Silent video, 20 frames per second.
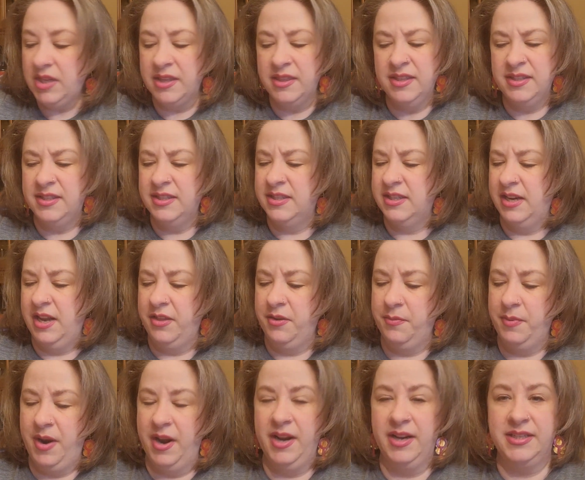This is another
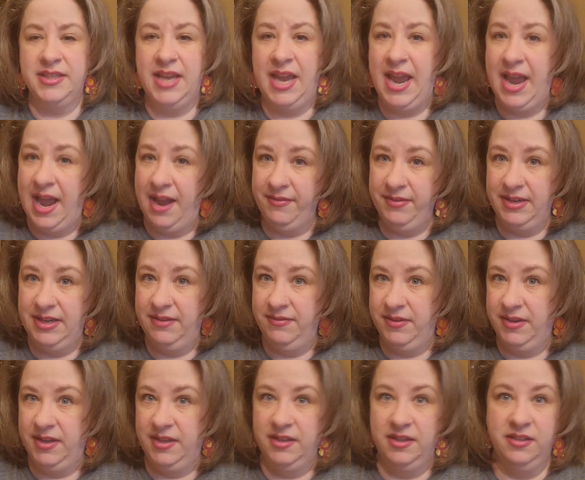product, haven't
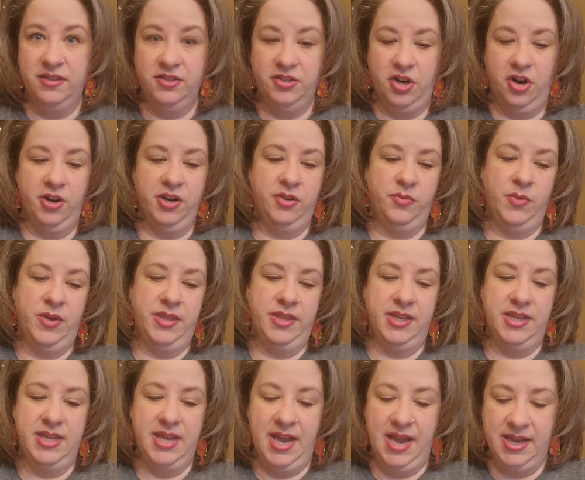even started with
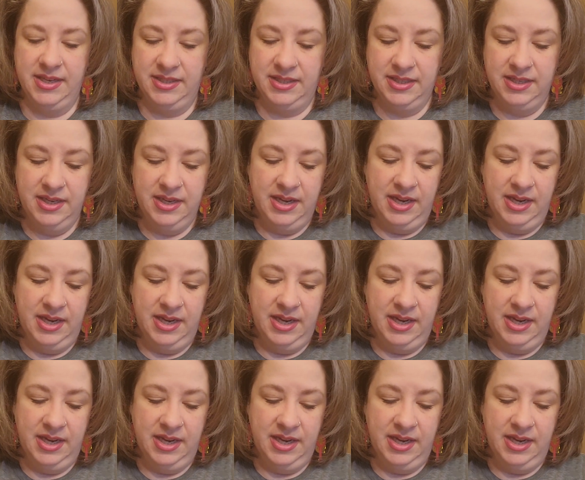it yet.